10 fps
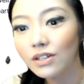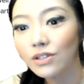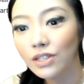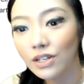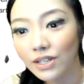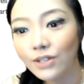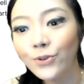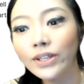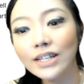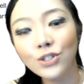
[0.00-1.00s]

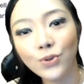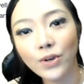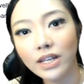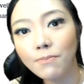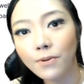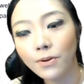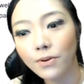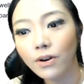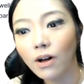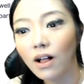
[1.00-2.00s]
decentralized trading
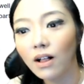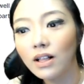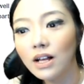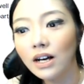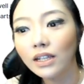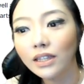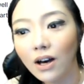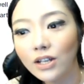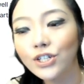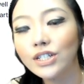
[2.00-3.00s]
protocol
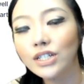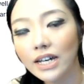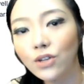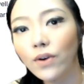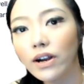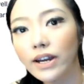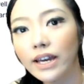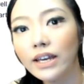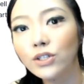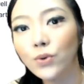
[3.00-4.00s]
launched in
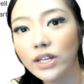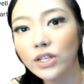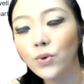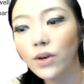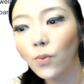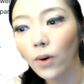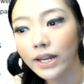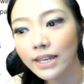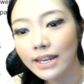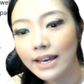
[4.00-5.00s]
January
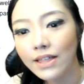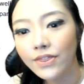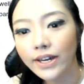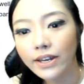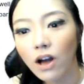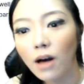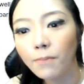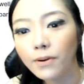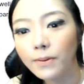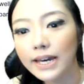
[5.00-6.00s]
2021, that
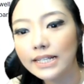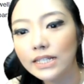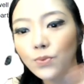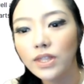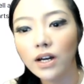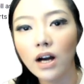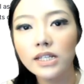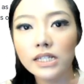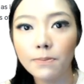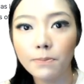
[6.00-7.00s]
operates with the
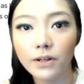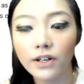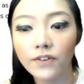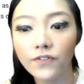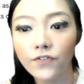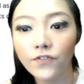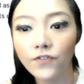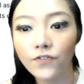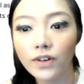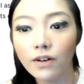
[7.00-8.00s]
concept of
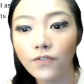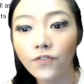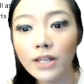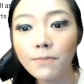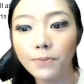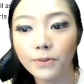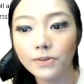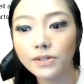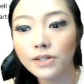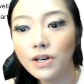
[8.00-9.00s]
fund
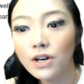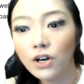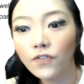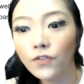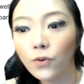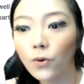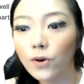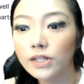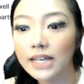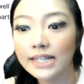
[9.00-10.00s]
pools. Of
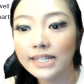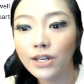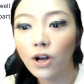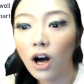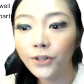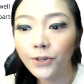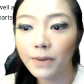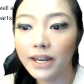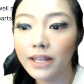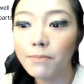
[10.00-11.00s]
course, as an
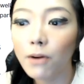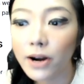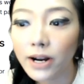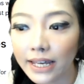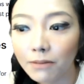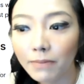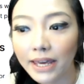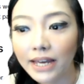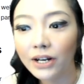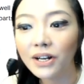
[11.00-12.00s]
automated market
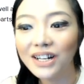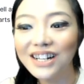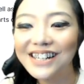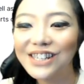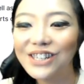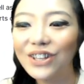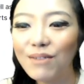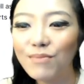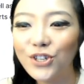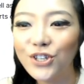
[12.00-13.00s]
maker, so
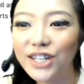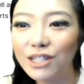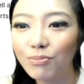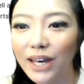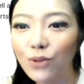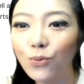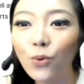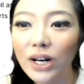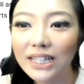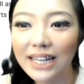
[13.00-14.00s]
let me just explain
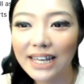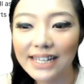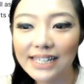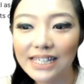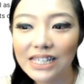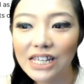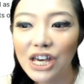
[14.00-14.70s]
what is